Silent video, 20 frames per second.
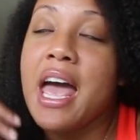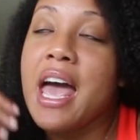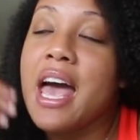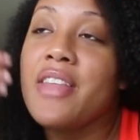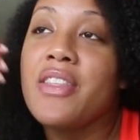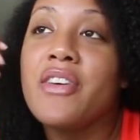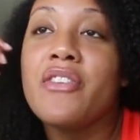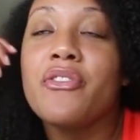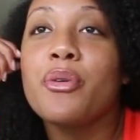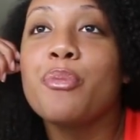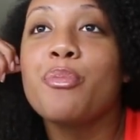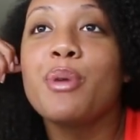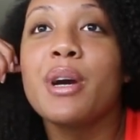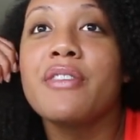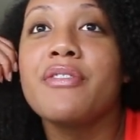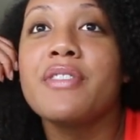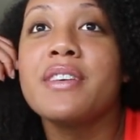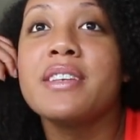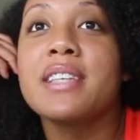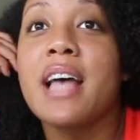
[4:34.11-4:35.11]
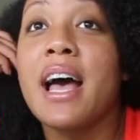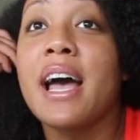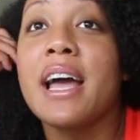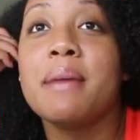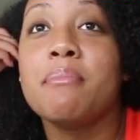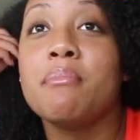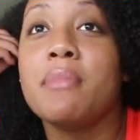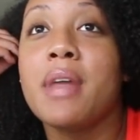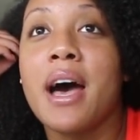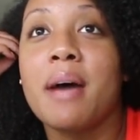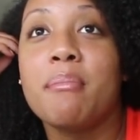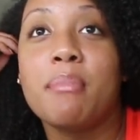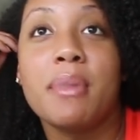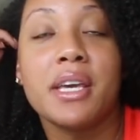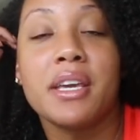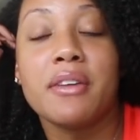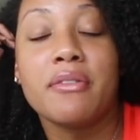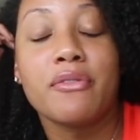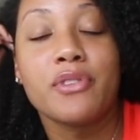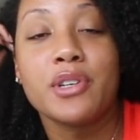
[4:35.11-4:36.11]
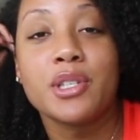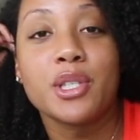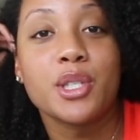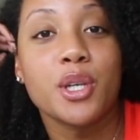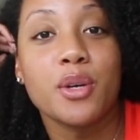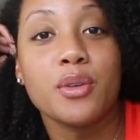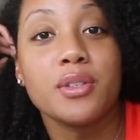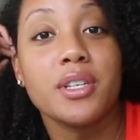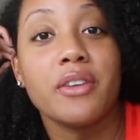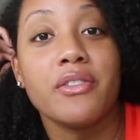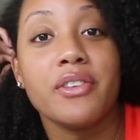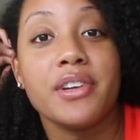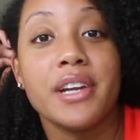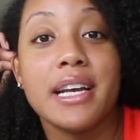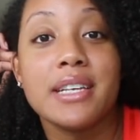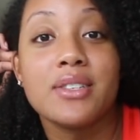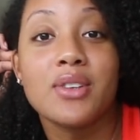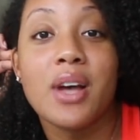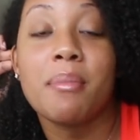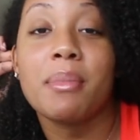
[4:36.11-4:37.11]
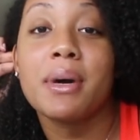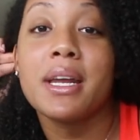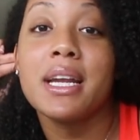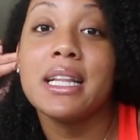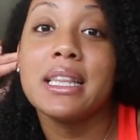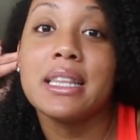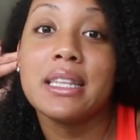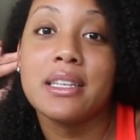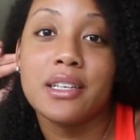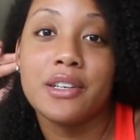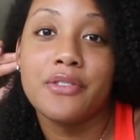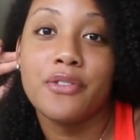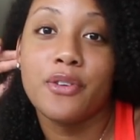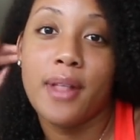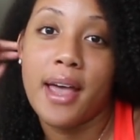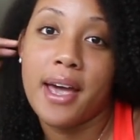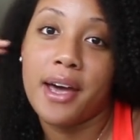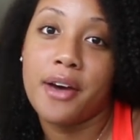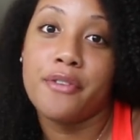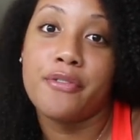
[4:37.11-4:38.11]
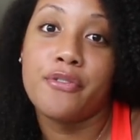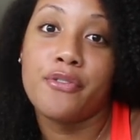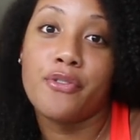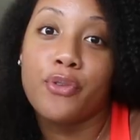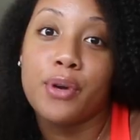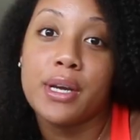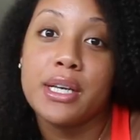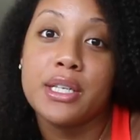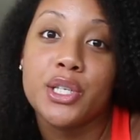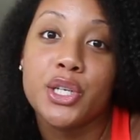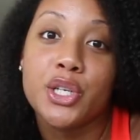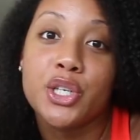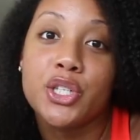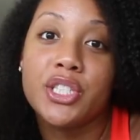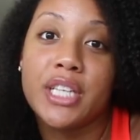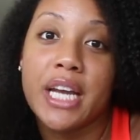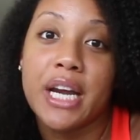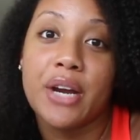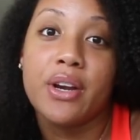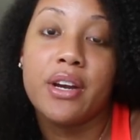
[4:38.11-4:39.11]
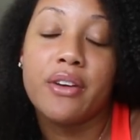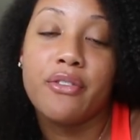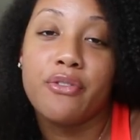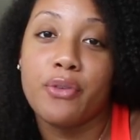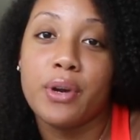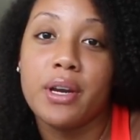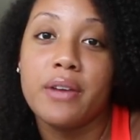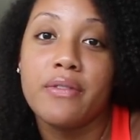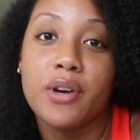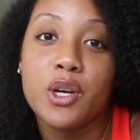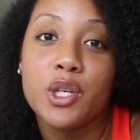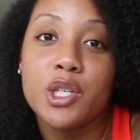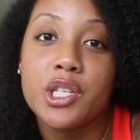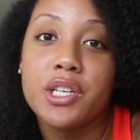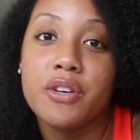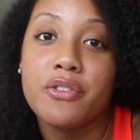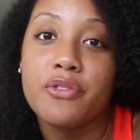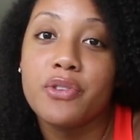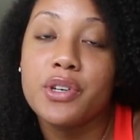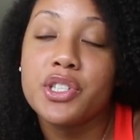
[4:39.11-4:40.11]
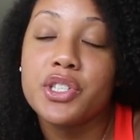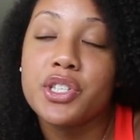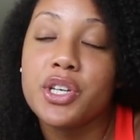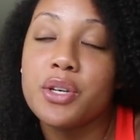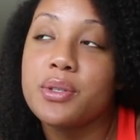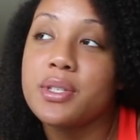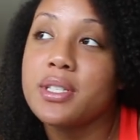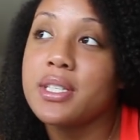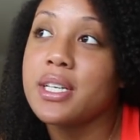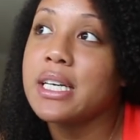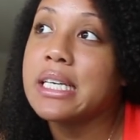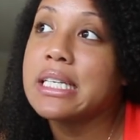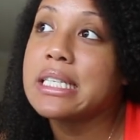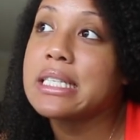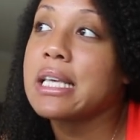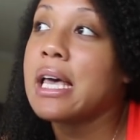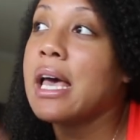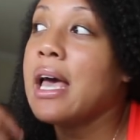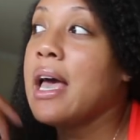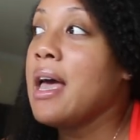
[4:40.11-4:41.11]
And then for breakfast, I am not making French toast every day. So I'm gonna look for like a freezer dairy-free version of French toast sticks.